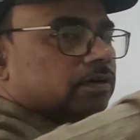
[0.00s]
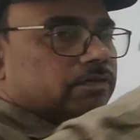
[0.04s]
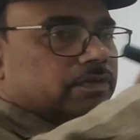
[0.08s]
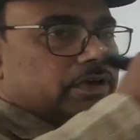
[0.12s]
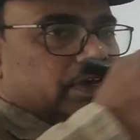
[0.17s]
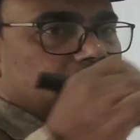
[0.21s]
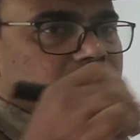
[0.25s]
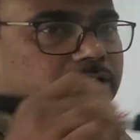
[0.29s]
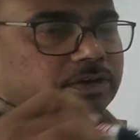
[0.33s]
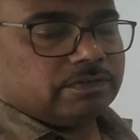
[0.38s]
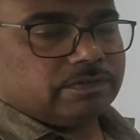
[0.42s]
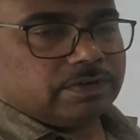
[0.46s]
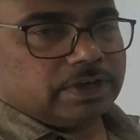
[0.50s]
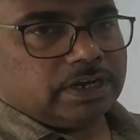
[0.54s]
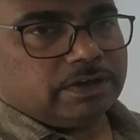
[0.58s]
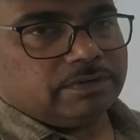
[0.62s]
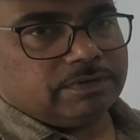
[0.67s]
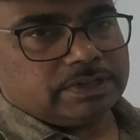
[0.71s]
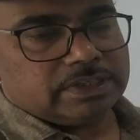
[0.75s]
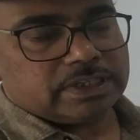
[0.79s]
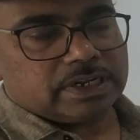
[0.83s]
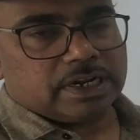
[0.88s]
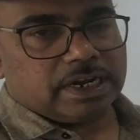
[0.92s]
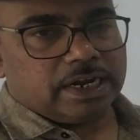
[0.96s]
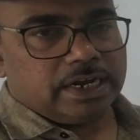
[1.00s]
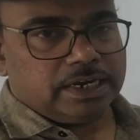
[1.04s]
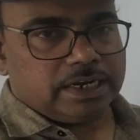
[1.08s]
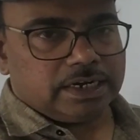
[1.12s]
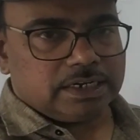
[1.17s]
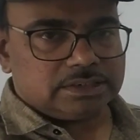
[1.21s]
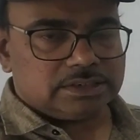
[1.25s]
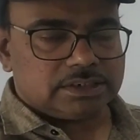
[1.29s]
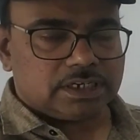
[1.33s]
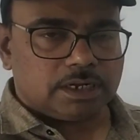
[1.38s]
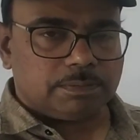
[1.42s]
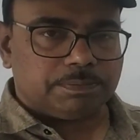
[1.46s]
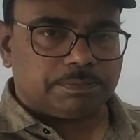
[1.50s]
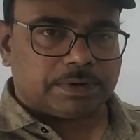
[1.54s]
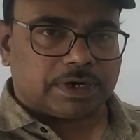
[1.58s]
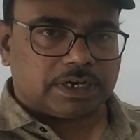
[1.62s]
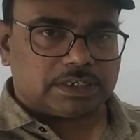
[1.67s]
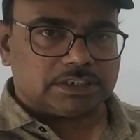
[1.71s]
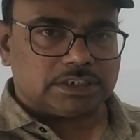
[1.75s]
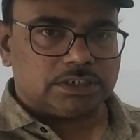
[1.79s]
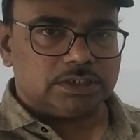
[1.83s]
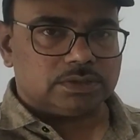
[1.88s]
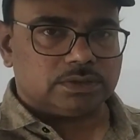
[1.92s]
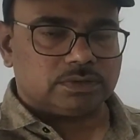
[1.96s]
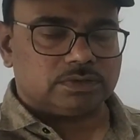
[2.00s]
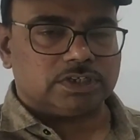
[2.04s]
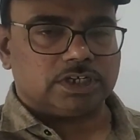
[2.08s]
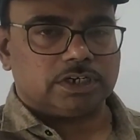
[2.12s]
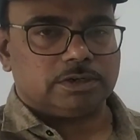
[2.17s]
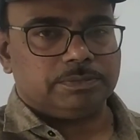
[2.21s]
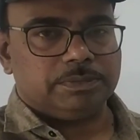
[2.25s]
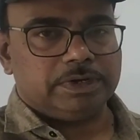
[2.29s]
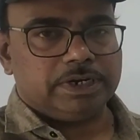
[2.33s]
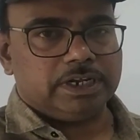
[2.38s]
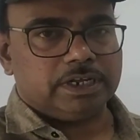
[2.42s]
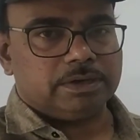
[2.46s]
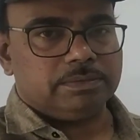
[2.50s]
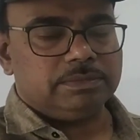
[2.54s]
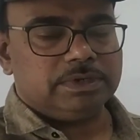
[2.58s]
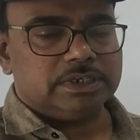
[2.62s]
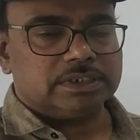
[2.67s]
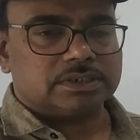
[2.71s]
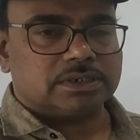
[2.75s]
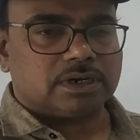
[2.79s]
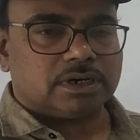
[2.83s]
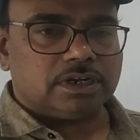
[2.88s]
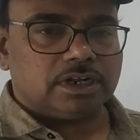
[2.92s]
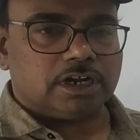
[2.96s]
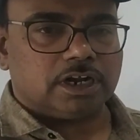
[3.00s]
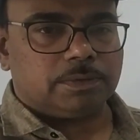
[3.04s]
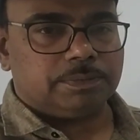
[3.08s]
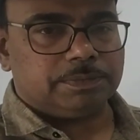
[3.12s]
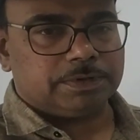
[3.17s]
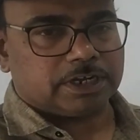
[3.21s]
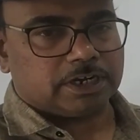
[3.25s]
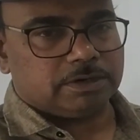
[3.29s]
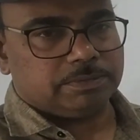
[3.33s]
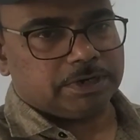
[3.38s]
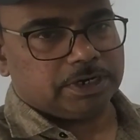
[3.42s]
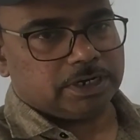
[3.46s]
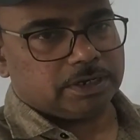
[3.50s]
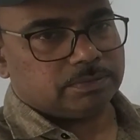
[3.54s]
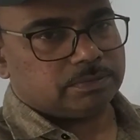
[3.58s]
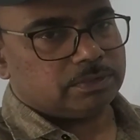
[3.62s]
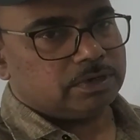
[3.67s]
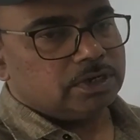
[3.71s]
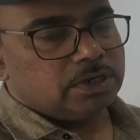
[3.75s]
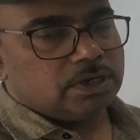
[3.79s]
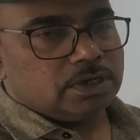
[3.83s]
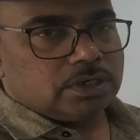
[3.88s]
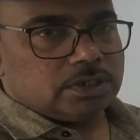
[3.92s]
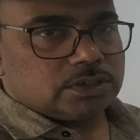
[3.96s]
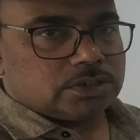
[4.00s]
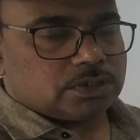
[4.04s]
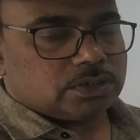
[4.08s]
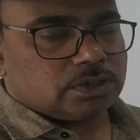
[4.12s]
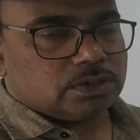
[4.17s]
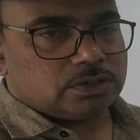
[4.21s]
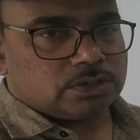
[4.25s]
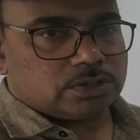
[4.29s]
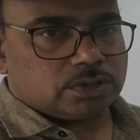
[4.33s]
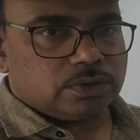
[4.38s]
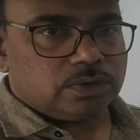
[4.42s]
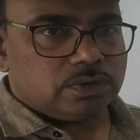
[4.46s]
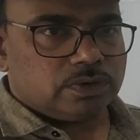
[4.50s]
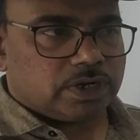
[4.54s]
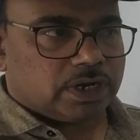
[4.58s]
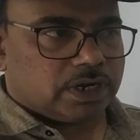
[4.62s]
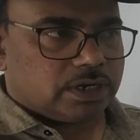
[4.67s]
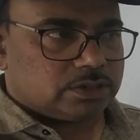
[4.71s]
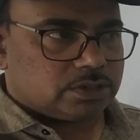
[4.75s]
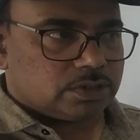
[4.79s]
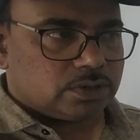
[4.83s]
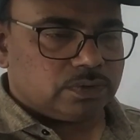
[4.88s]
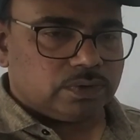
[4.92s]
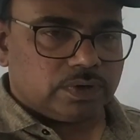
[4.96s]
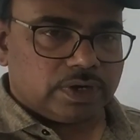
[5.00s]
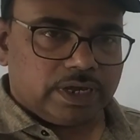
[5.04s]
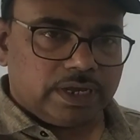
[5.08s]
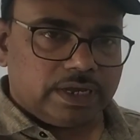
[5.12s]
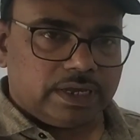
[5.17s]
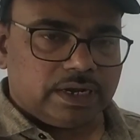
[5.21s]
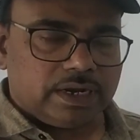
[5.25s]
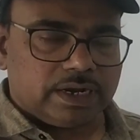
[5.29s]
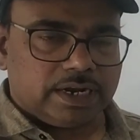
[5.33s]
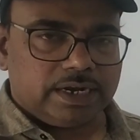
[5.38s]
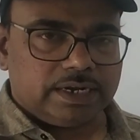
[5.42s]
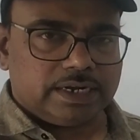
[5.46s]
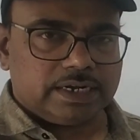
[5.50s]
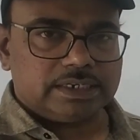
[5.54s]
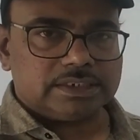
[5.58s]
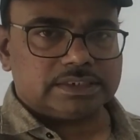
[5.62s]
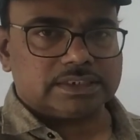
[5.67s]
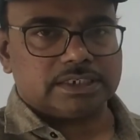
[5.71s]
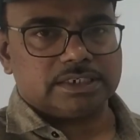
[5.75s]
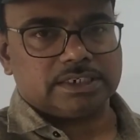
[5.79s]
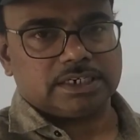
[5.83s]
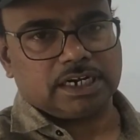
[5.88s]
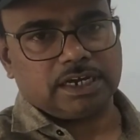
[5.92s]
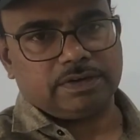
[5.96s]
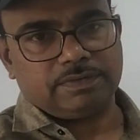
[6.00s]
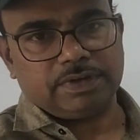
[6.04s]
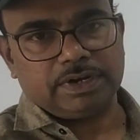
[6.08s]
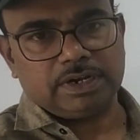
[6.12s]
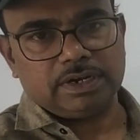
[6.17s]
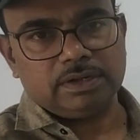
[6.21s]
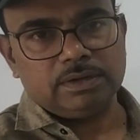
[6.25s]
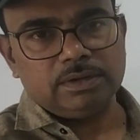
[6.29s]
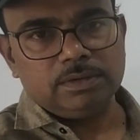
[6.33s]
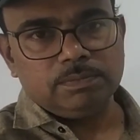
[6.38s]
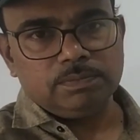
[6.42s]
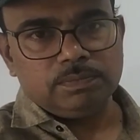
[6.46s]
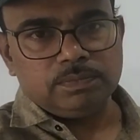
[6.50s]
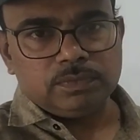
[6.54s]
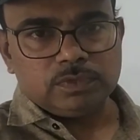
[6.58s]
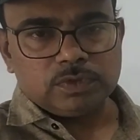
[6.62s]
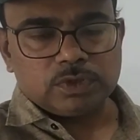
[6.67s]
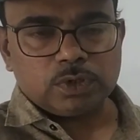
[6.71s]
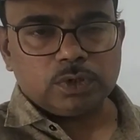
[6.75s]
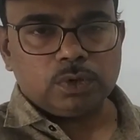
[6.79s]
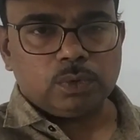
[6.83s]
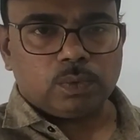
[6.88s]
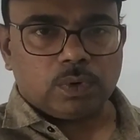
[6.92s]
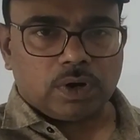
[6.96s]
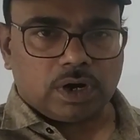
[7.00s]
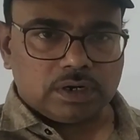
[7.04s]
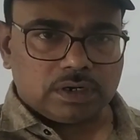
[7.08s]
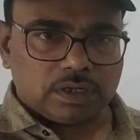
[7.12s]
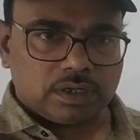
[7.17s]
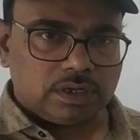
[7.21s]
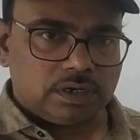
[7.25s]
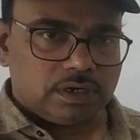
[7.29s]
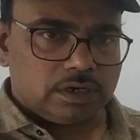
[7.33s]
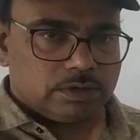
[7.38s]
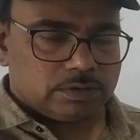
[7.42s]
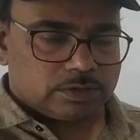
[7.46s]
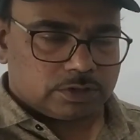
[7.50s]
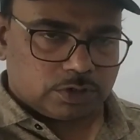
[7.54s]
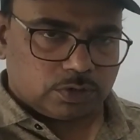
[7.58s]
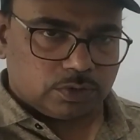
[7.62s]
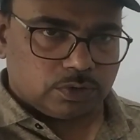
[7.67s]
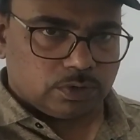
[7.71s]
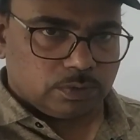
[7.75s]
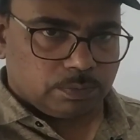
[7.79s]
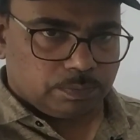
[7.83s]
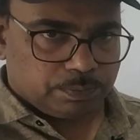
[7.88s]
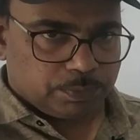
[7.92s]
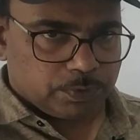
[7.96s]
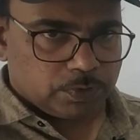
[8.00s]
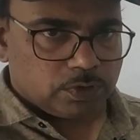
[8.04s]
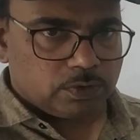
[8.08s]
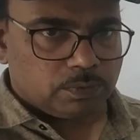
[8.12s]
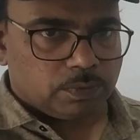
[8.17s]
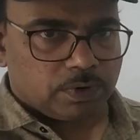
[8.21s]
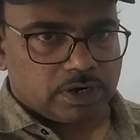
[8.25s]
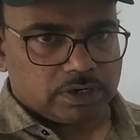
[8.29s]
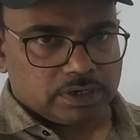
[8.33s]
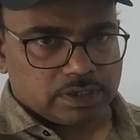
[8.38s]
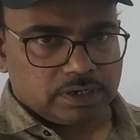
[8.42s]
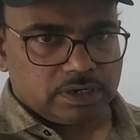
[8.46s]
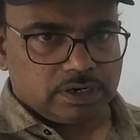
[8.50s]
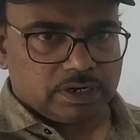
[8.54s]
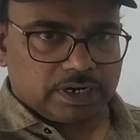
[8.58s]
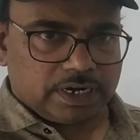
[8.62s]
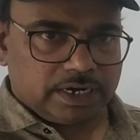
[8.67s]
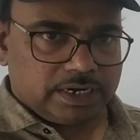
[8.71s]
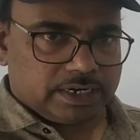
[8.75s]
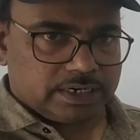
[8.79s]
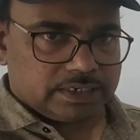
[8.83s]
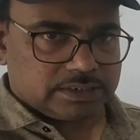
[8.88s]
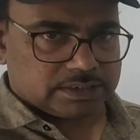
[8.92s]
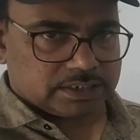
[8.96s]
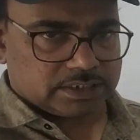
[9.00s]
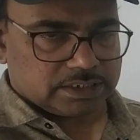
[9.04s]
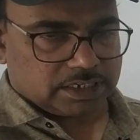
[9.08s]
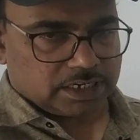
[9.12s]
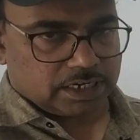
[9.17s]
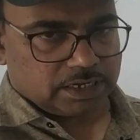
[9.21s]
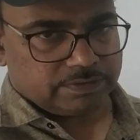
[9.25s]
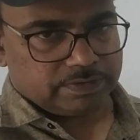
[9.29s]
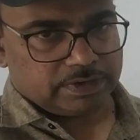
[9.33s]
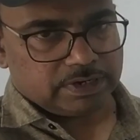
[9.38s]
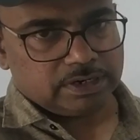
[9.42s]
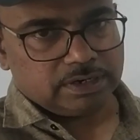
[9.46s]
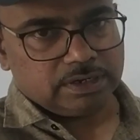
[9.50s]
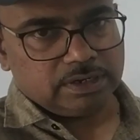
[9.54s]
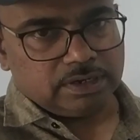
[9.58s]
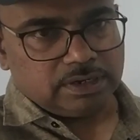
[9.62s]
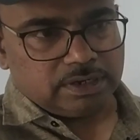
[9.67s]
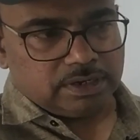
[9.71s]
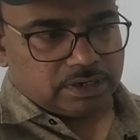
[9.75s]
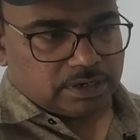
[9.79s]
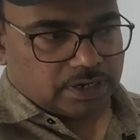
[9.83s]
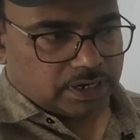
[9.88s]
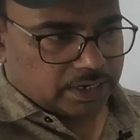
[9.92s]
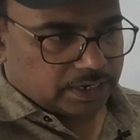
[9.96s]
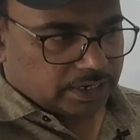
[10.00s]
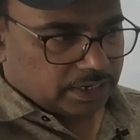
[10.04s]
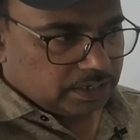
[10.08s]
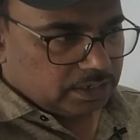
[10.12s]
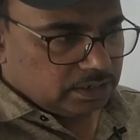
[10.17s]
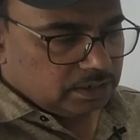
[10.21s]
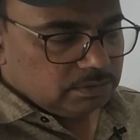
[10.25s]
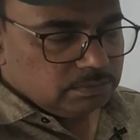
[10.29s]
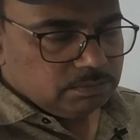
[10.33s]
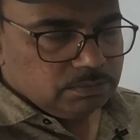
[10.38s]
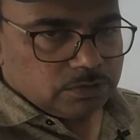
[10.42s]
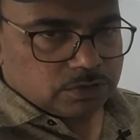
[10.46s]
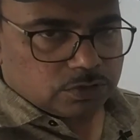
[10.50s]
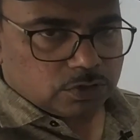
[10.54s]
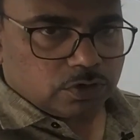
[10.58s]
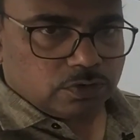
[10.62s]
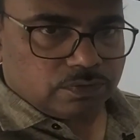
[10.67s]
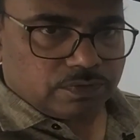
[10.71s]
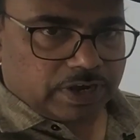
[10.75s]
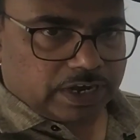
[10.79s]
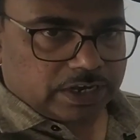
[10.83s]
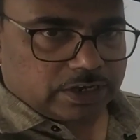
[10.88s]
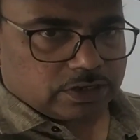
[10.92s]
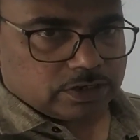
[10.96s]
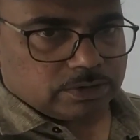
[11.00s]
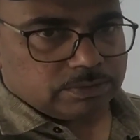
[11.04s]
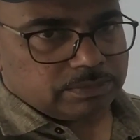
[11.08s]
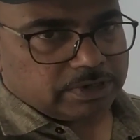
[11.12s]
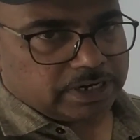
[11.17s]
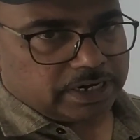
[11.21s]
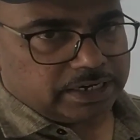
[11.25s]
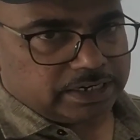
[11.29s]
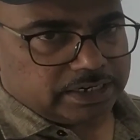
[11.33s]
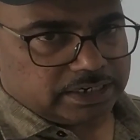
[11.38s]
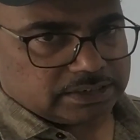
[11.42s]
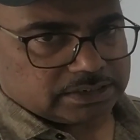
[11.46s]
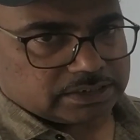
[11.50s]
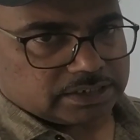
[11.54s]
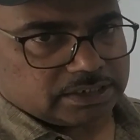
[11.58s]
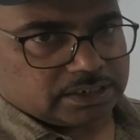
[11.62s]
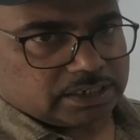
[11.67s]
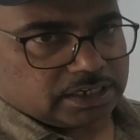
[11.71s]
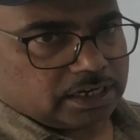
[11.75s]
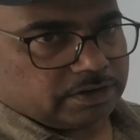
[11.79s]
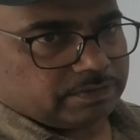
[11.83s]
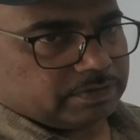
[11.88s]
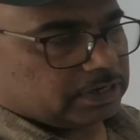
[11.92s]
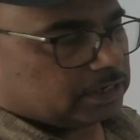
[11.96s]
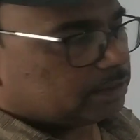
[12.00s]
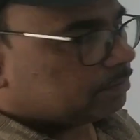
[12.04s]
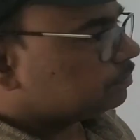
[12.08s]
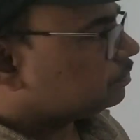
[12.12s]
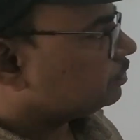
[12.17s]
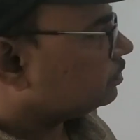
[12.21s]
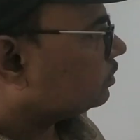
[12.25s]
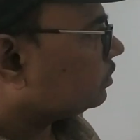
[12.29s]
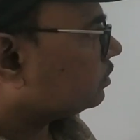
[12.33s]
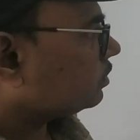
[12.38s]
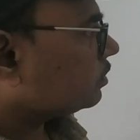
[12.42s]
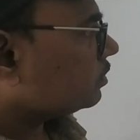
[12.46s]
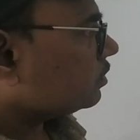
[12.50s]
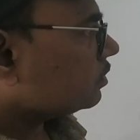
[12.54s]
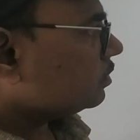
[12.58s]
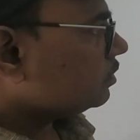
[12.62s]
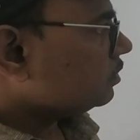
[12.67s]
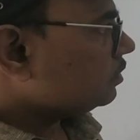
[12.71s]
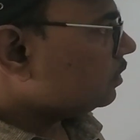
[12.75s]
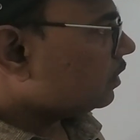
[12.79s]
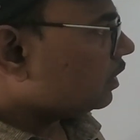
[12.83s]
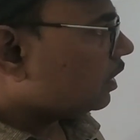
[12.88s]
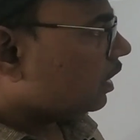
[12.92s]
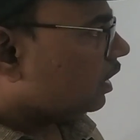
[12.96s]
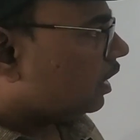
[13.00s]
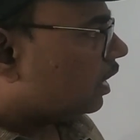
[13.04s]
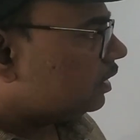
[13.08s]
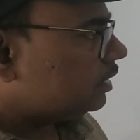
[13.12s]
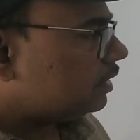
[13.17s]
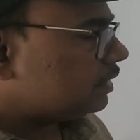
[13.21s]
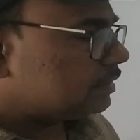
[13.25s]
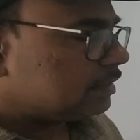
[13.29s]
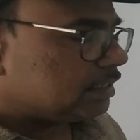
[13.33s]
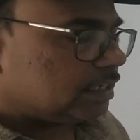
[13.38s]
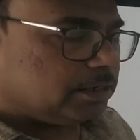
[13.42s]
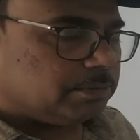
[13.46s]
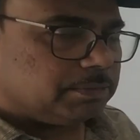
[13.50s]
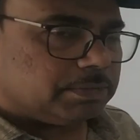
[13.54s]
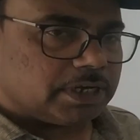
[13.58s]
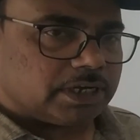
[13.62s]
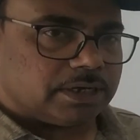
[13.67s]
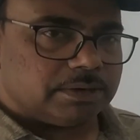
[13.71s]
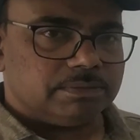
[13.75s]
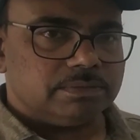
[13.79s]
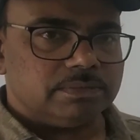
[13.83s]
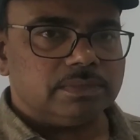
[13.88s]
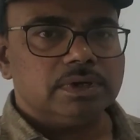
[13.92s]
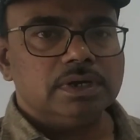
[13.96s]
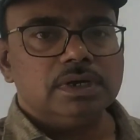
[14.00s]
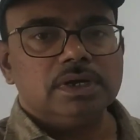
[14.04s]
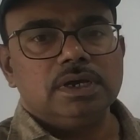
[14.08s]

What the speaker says: Whenever the light rays are passing through that medium is called an optical medium. So through air, light rays can travel. Through water, through pure water, light rays can travel. Again, through vacuum, light rays can travel. At the same time,